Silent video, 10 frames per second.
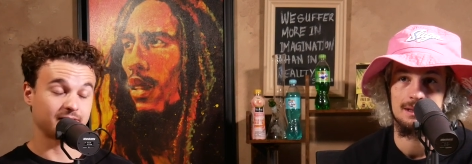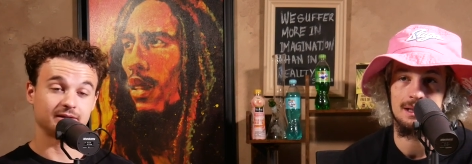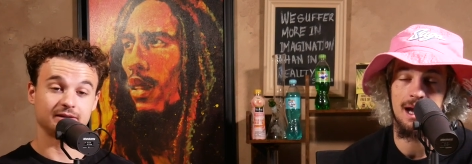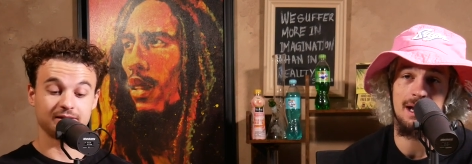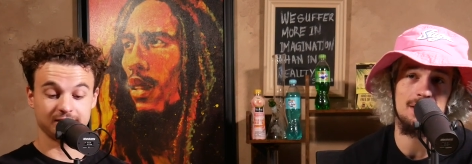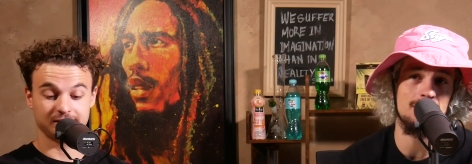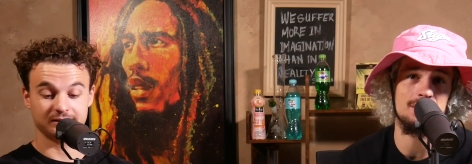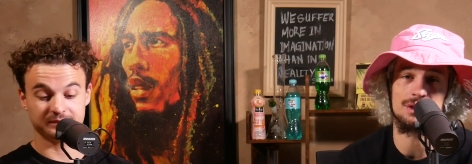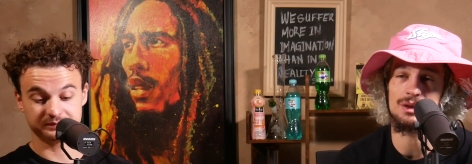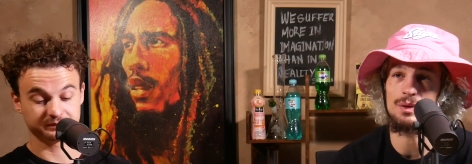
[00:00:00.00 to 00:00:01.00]
Speaker 1: I heard the
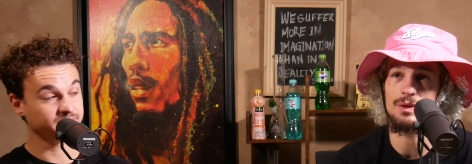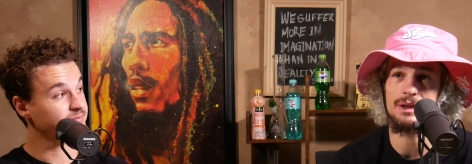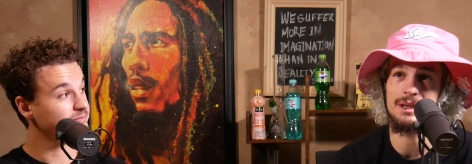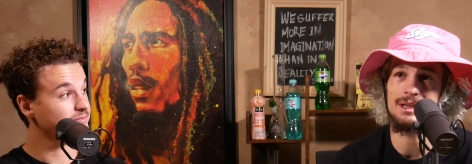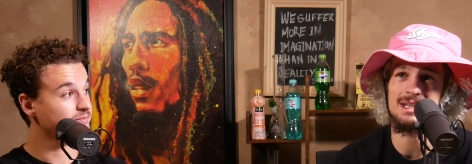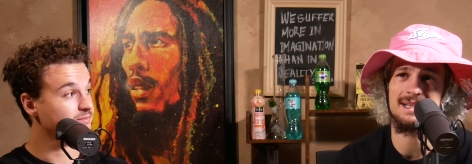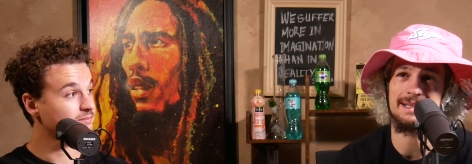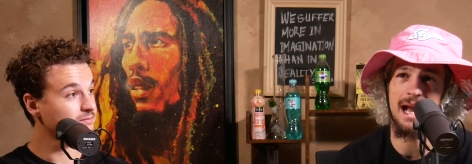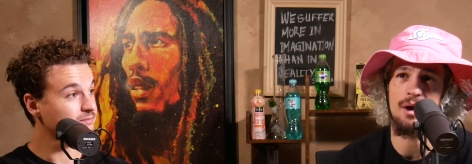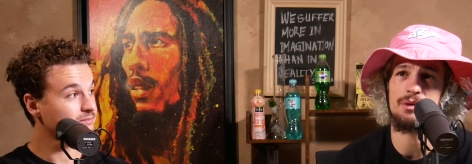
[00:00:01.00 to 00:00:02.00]
story and it just sounded